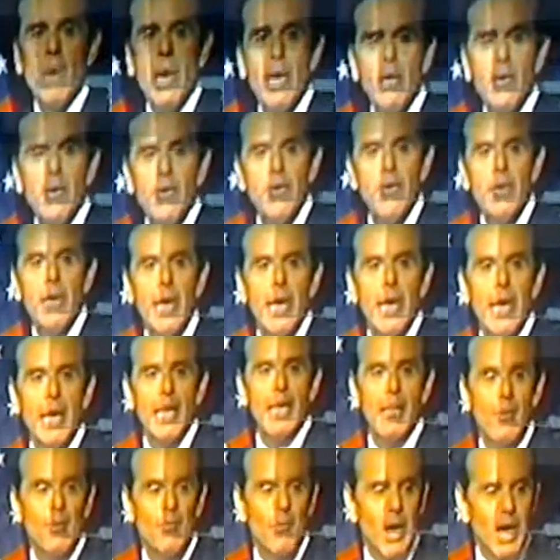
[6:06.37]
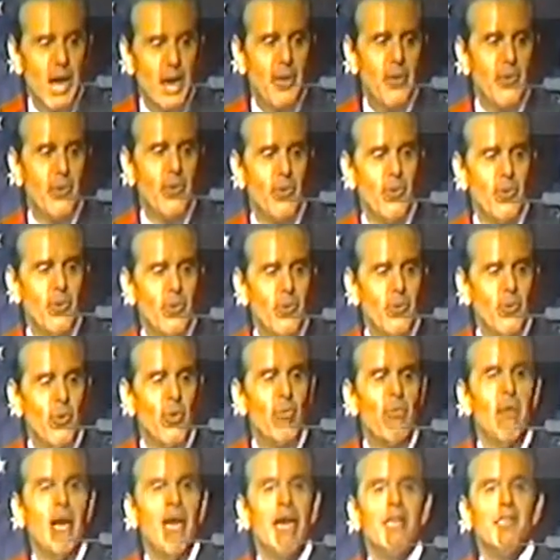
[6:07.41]
The writer Anne Lamott
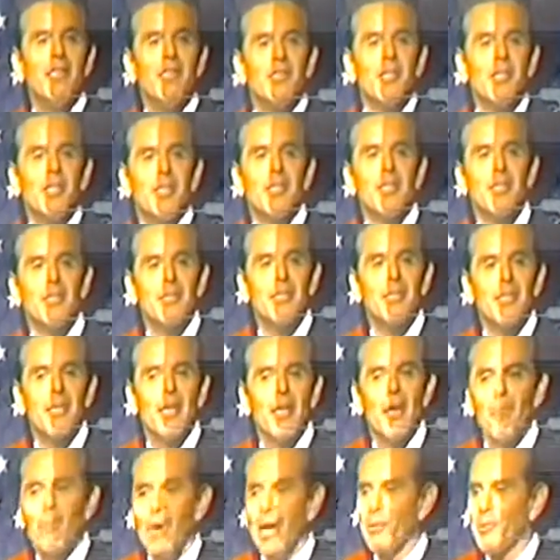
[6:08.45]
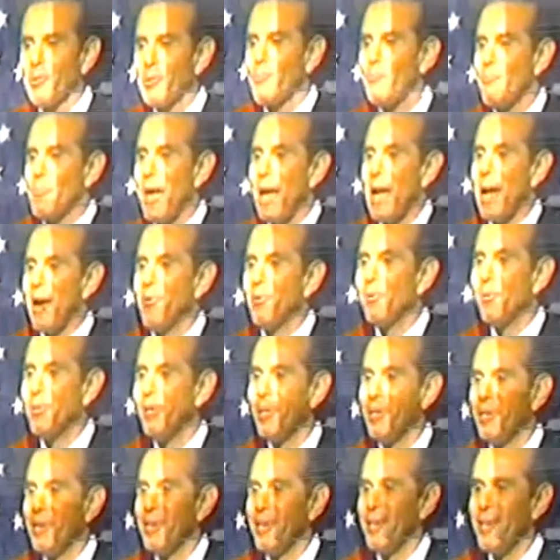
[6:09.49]
reminds us about the
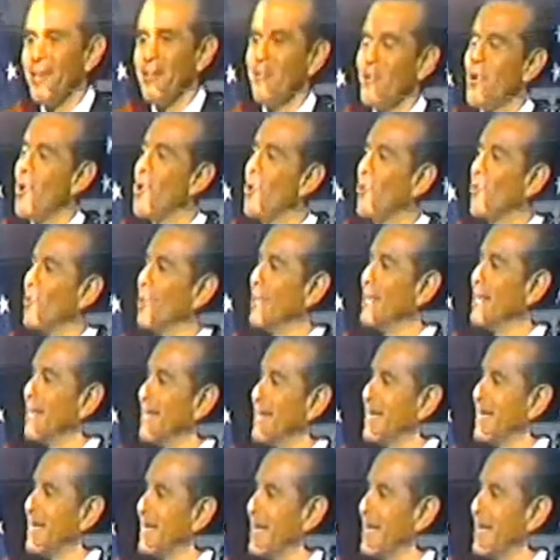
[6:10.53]
power of hope.